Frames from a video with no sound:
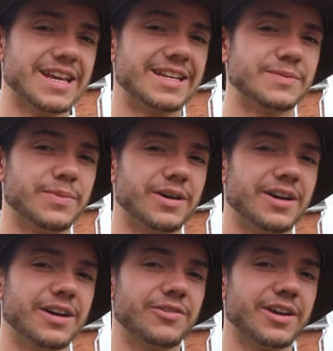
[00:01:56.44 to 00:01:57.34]
said, but
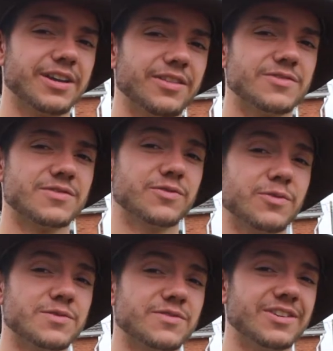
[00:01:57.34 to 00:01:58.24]
I reckon those are
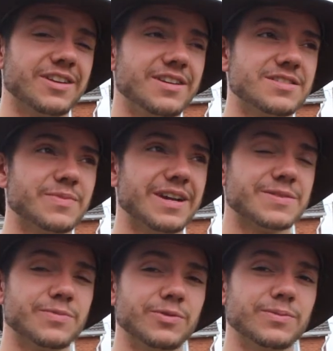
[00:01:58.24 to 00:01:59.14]
forms for Eliza's
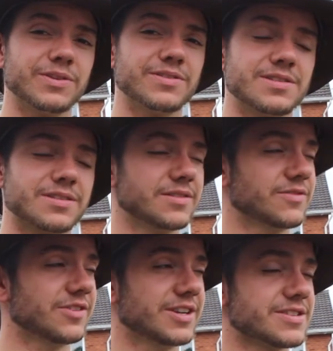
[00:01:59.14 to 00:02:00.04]
passport because she's going
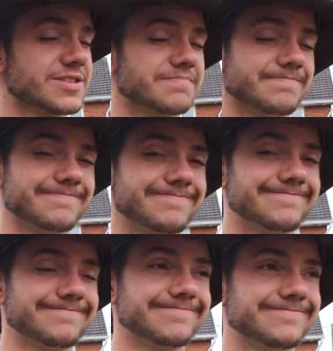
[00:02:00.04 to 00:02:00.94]
to France. Yeah,
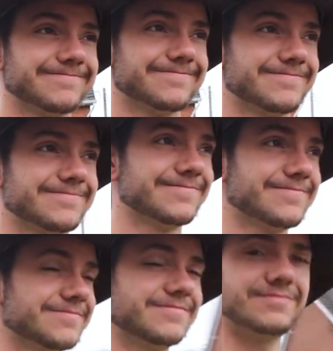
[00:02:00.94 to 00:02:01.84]
passport.
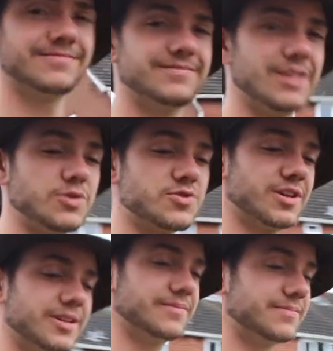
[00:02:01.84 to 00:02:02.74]
get some passport. That's right.